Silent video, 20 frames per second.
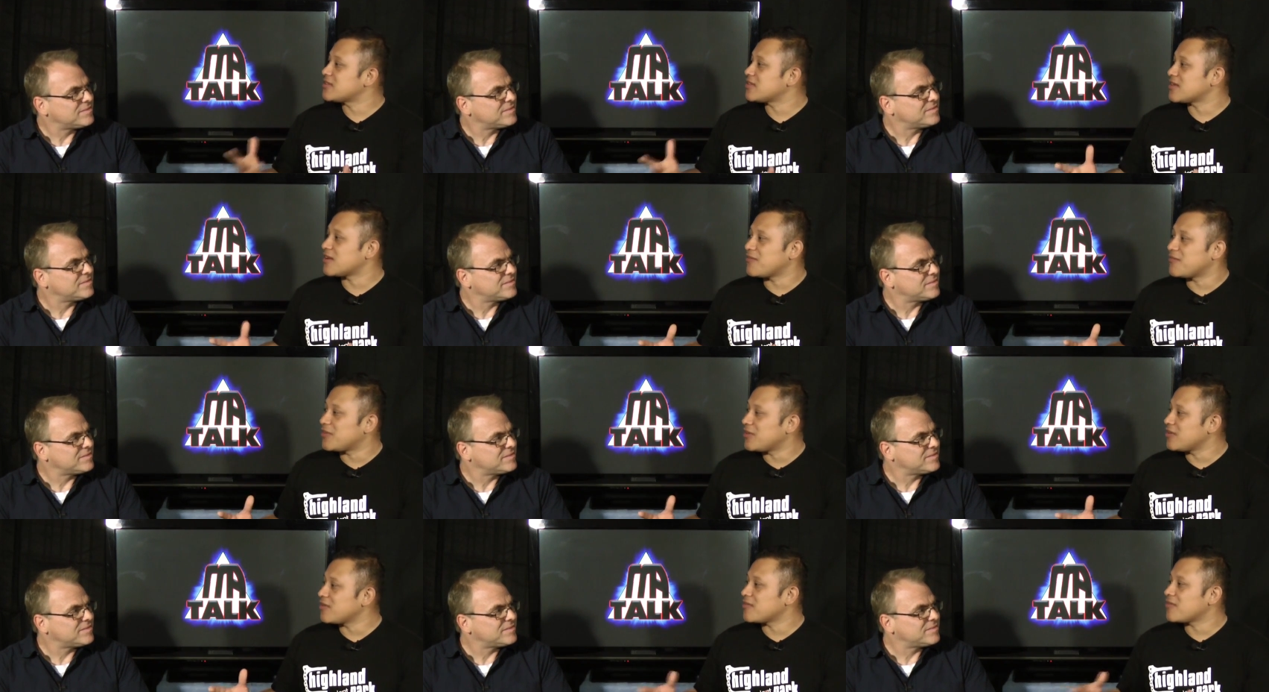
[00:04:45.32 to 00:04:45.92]
Speaker 1: seen a
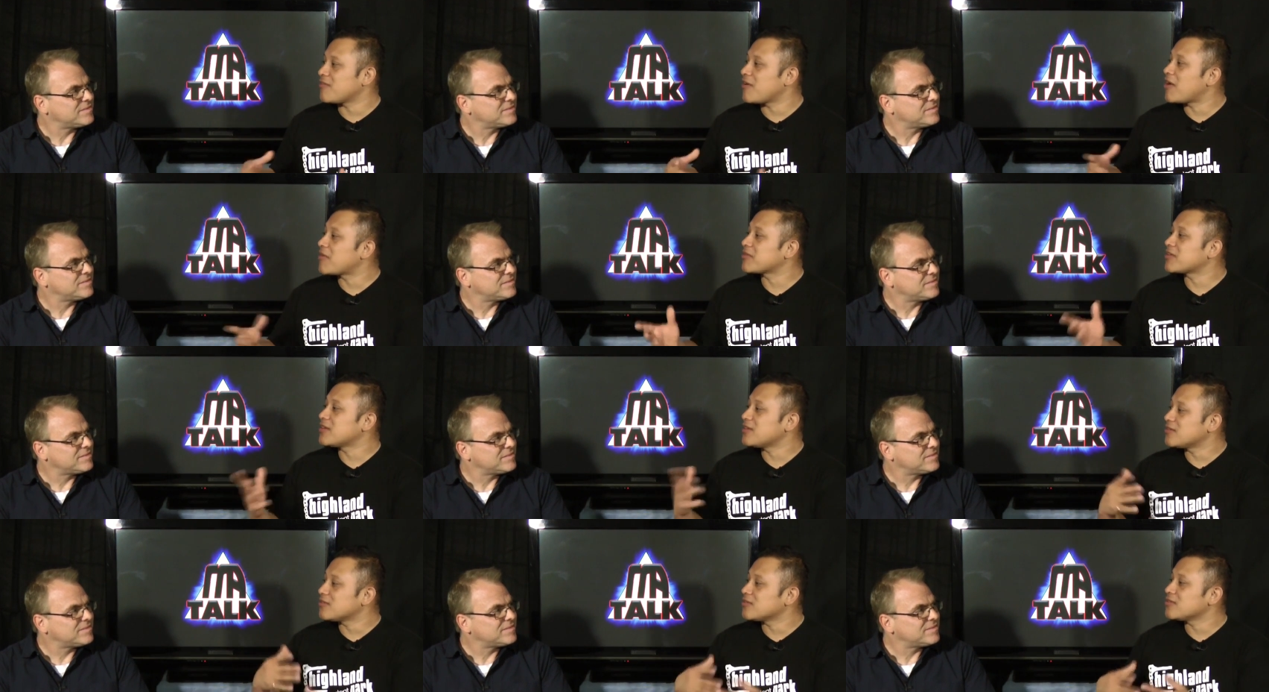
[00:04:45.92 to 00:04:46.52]
video
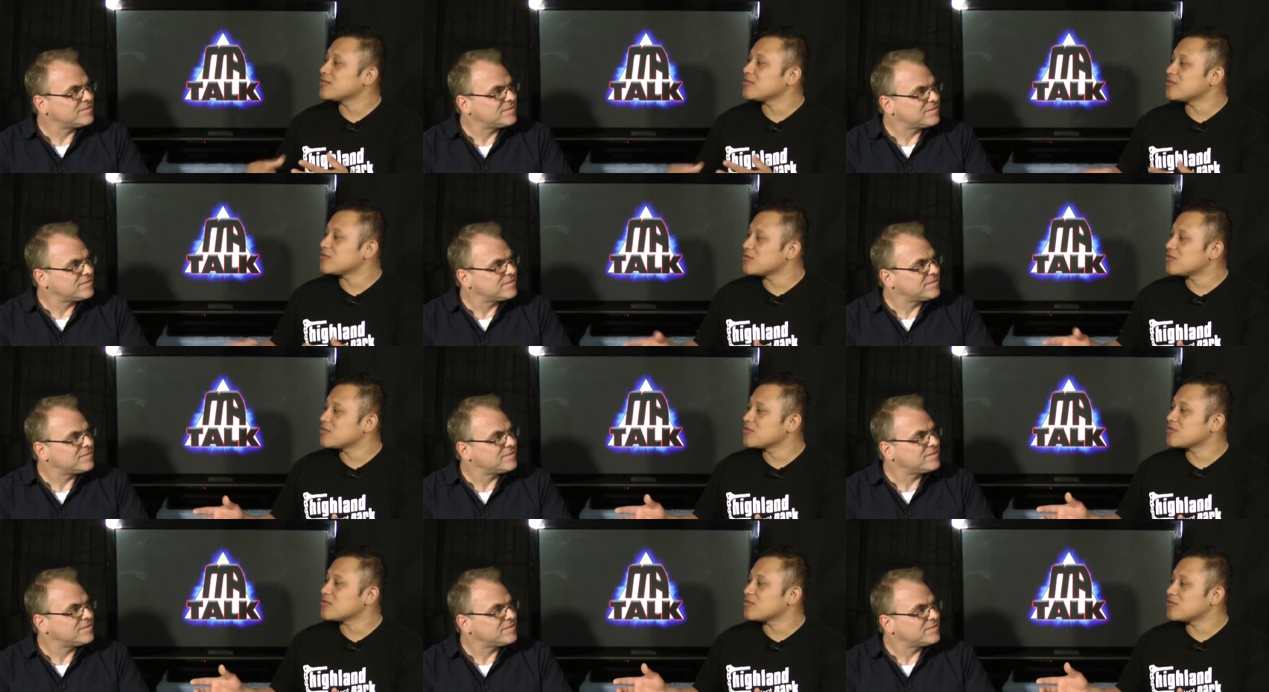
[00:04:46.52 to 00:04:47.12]
Hankido
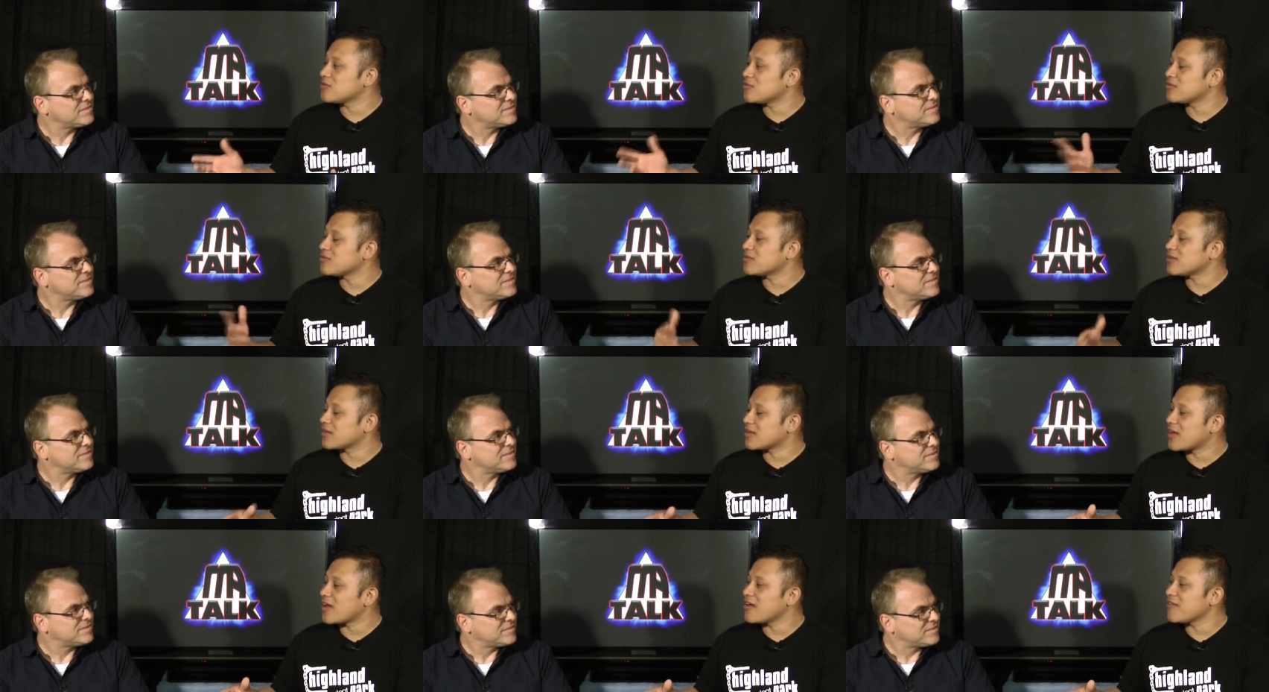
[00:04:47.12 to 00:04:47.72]

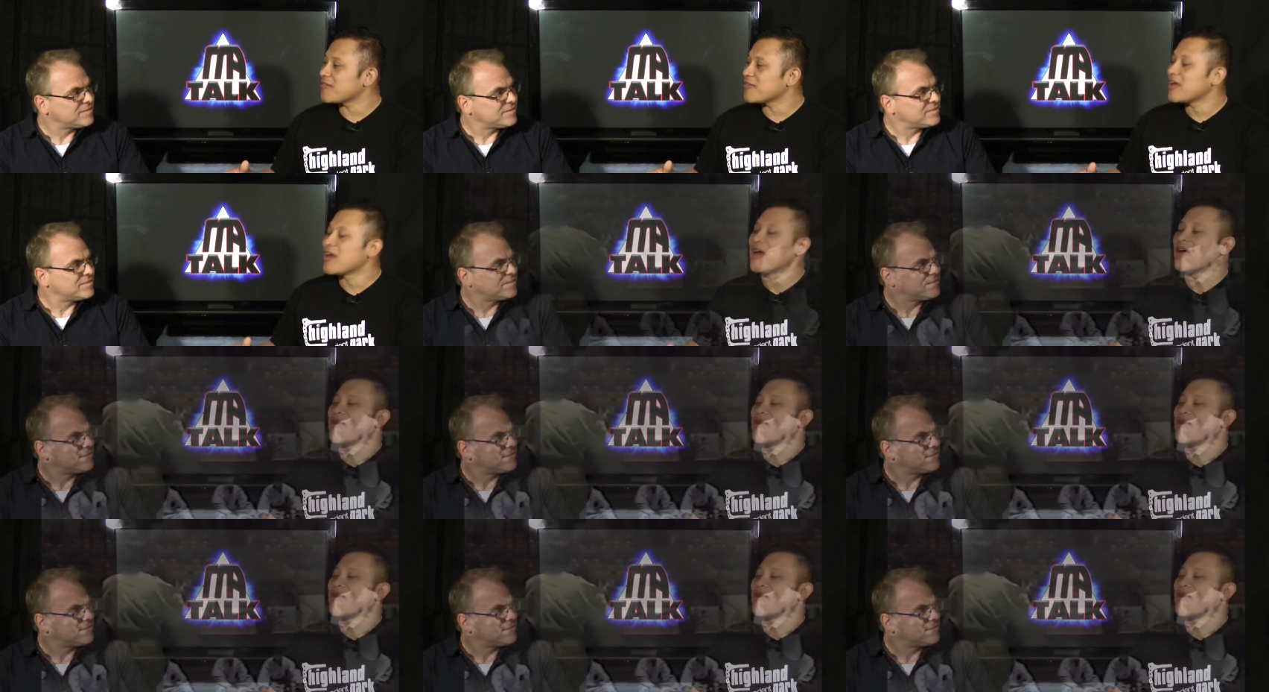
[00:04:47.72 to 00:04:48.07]
using knife,